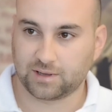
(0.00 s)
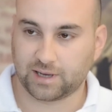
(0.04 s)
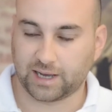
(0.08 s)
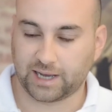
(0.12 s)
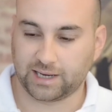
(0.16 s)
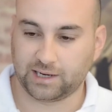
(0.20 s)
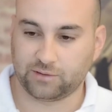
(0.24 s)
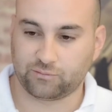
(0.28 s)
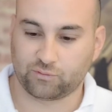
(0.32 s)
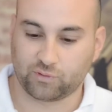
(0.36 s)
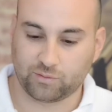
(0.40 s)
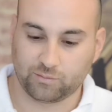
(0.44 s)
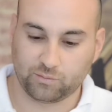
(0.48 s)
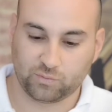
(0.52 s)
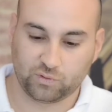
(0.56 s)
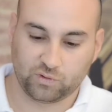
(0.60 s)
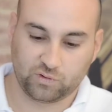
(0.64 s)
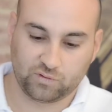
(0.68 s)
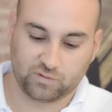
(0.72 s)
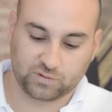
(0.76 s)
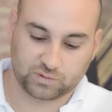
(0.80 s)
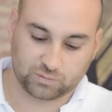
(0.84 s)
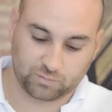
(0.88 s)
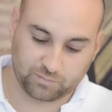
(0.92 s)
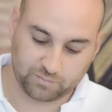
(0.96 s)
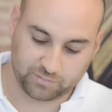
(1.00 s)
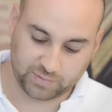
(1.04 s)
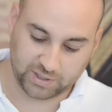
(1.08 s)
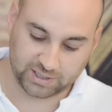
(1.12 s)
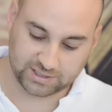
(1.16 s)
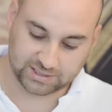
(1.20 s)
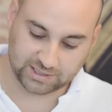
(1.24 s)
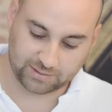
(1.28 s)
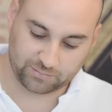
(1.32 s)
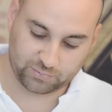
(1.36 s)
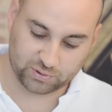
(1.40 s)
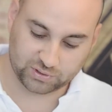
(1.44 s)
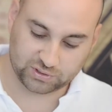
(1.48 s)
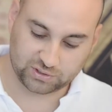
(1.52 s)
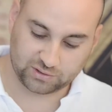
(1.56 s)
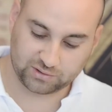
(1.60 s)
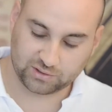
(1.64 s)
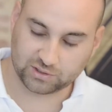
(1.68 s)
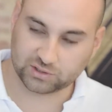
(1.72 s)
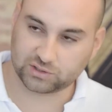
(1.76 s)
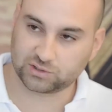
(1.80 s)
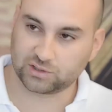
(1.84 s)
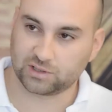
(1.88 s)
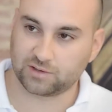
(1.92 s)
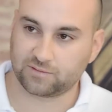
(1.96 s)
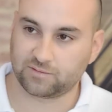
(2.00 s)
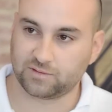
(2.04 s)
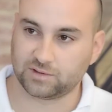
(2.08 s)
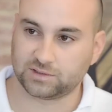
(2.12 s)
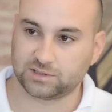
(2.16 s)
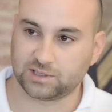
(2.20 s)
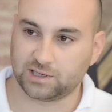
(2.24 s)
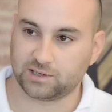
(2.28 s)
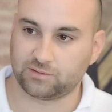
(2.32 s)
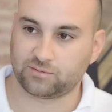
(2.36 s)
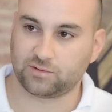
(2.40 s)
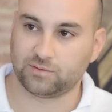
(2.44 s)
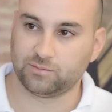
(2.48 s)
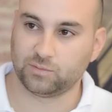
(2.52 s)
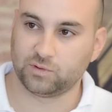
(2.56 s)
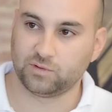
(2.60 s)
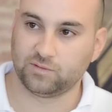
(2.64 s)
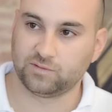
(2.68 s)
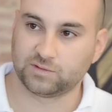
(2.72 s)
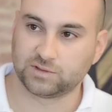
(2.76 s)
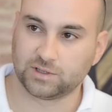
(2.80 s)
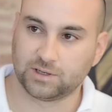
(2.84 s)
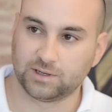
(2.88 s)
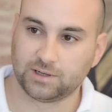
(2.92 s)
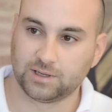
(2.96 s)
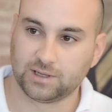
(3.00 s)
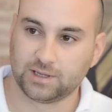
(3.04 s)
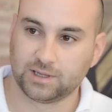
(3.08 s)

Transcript: and it picks up what's on the surface and removes it.